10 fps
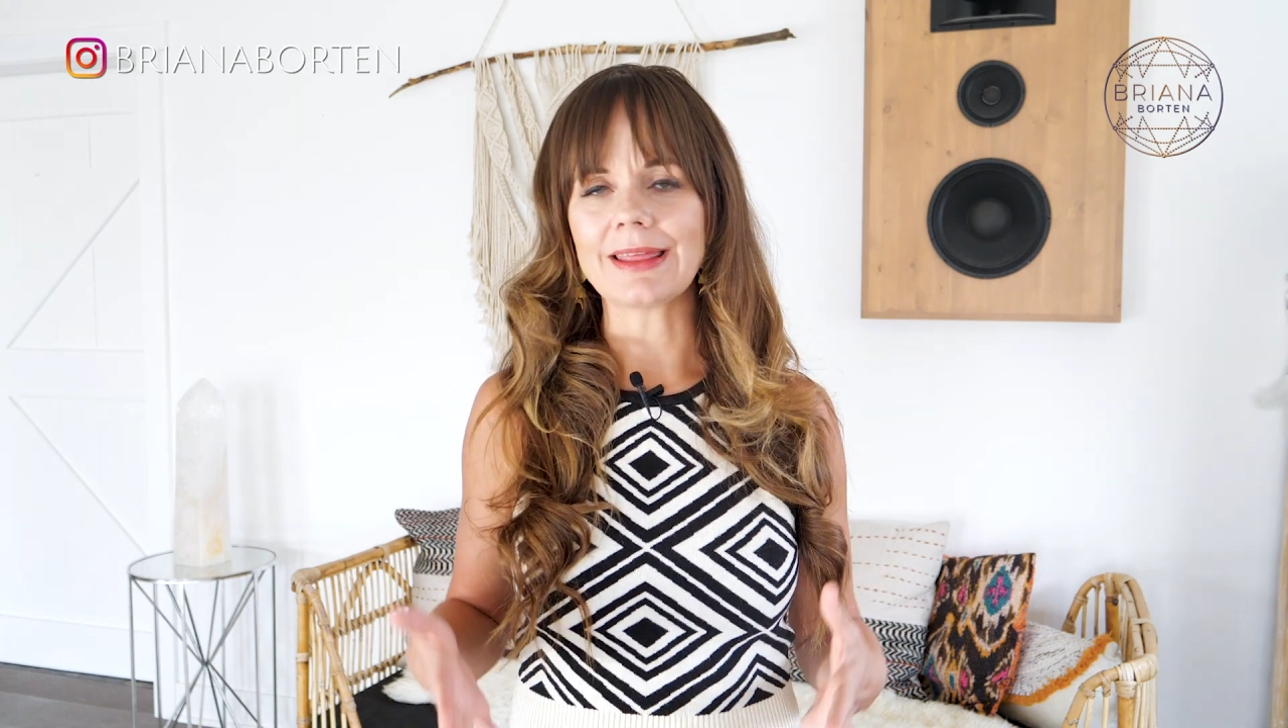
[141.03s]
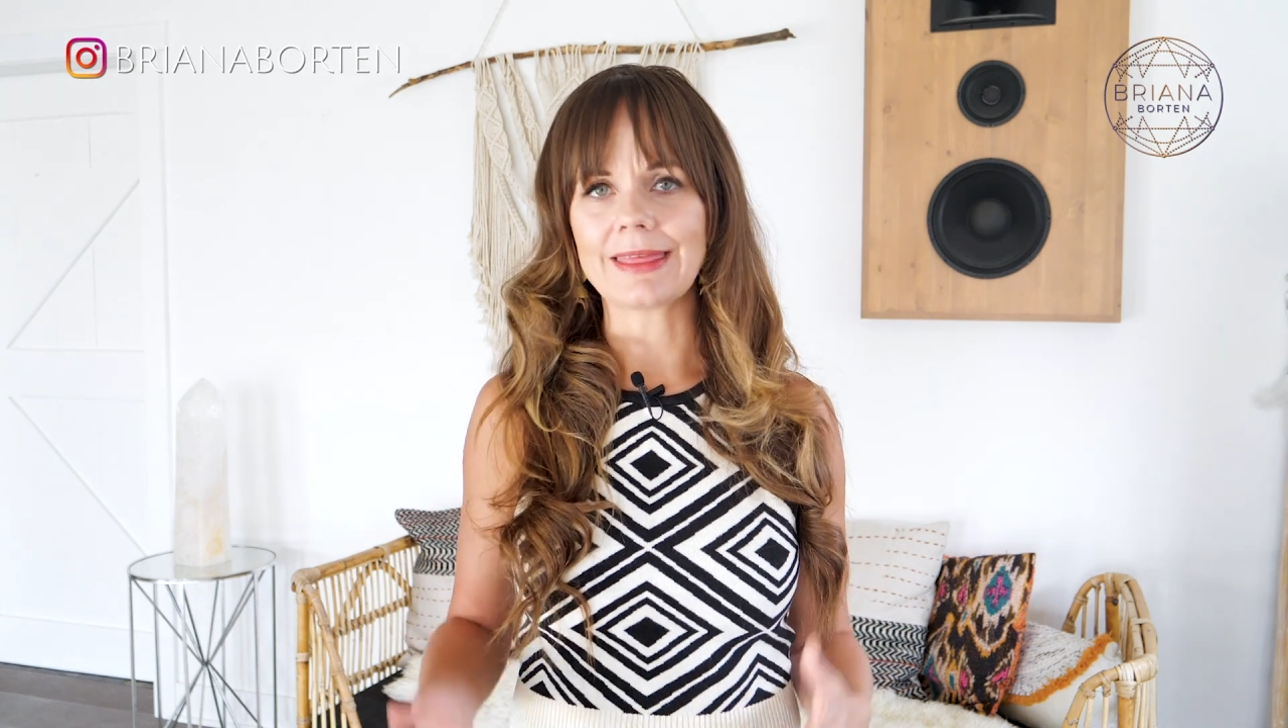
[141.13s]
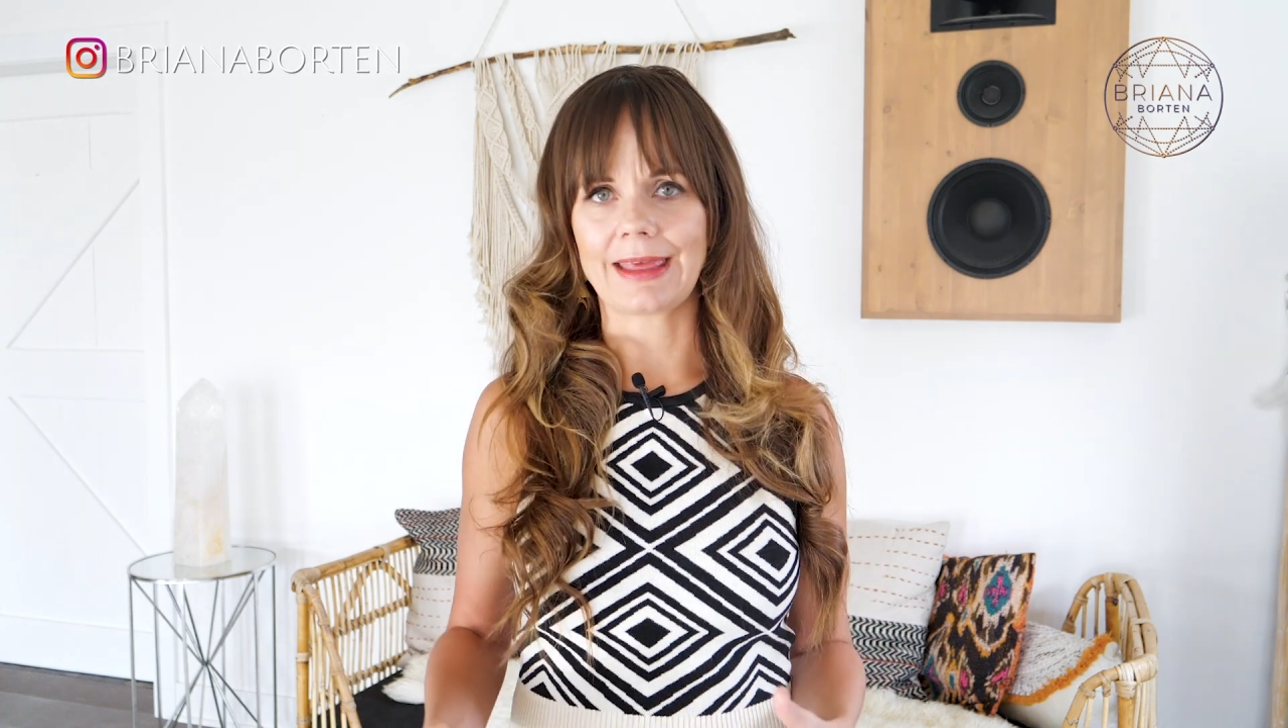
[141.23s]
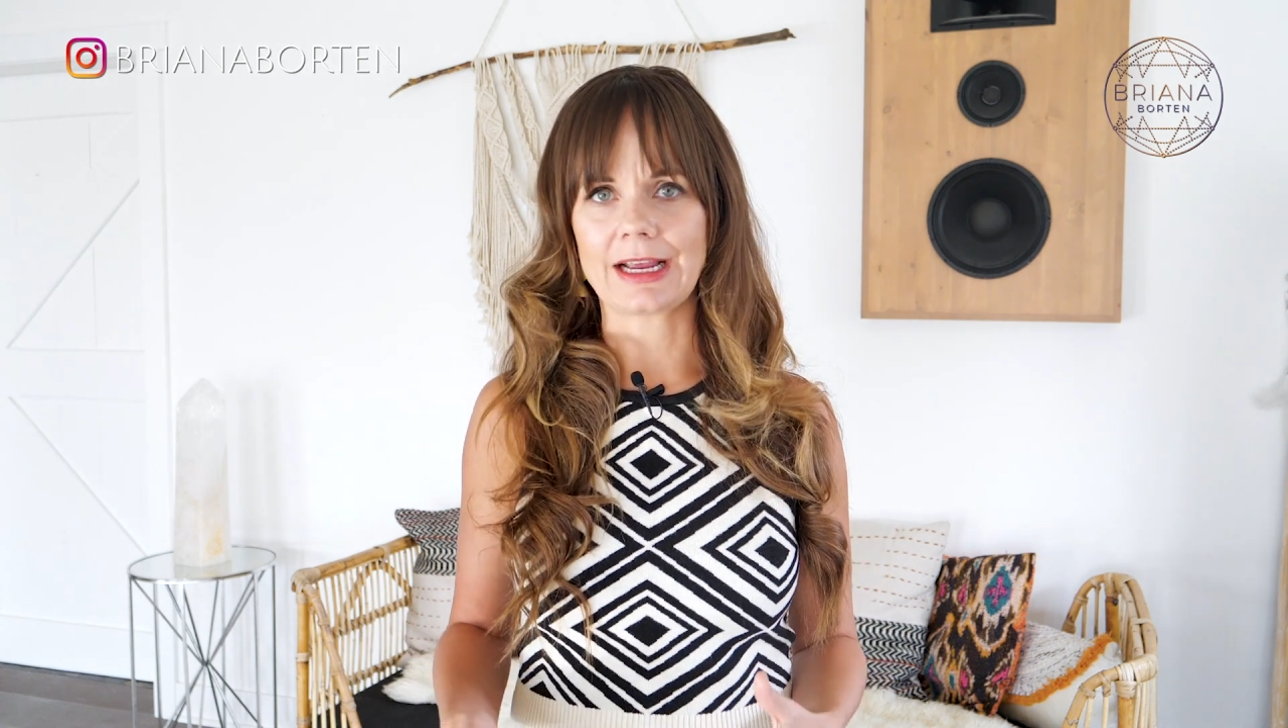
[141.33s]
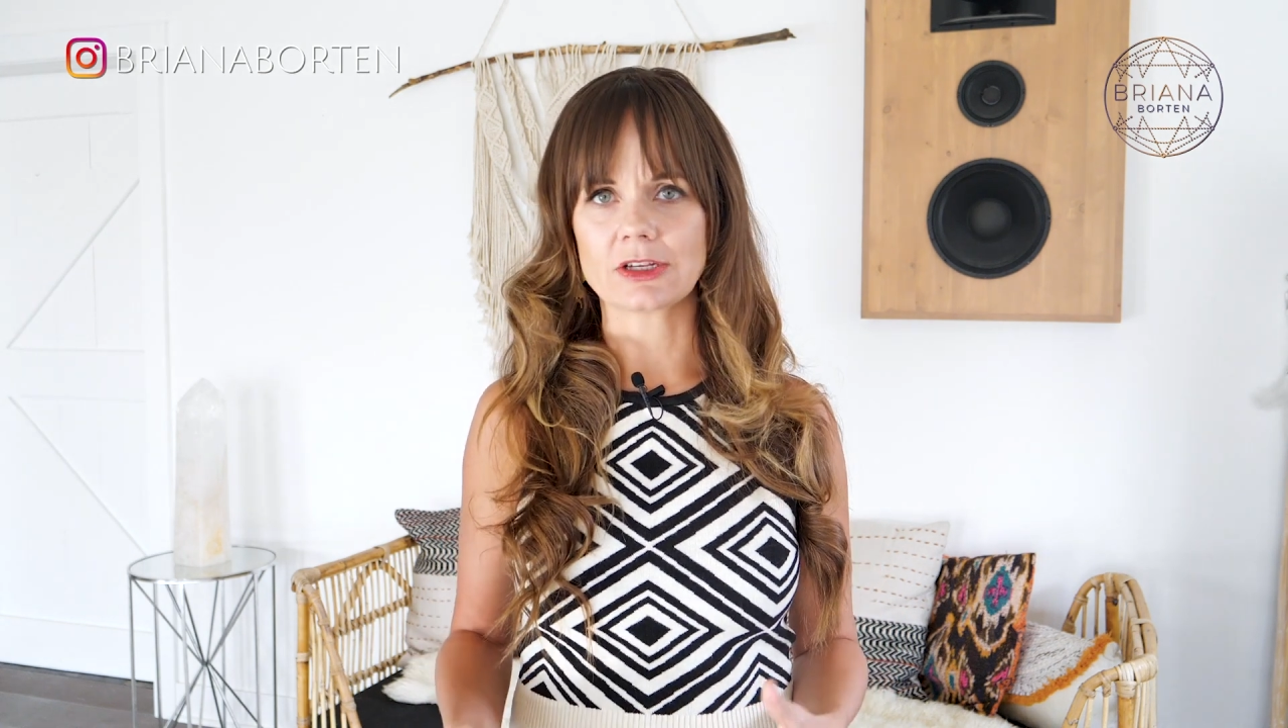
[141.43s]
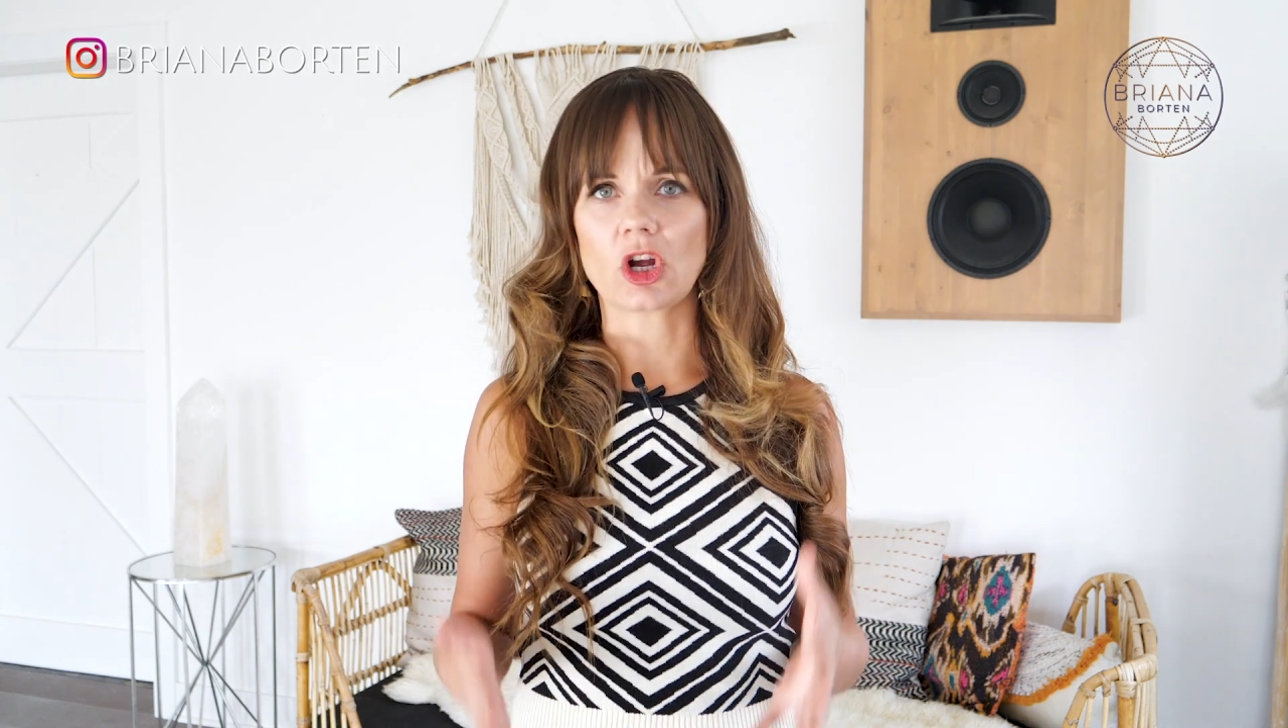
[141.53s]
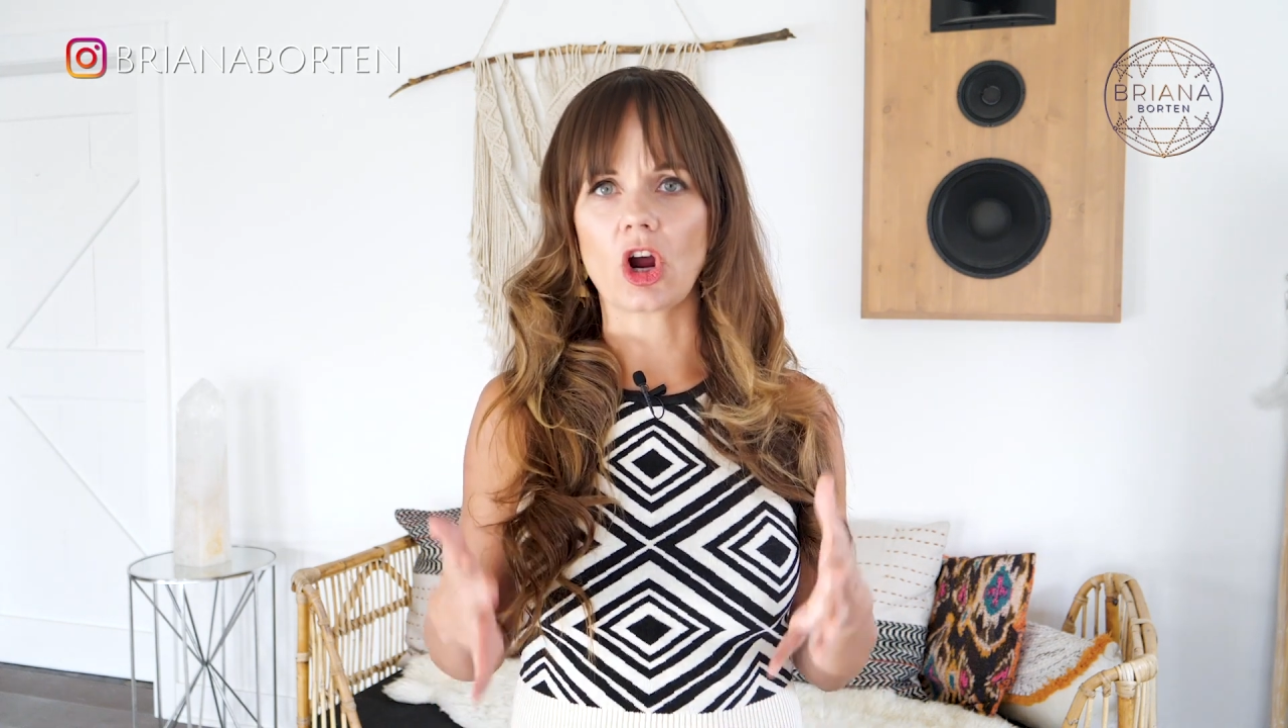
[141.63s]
the things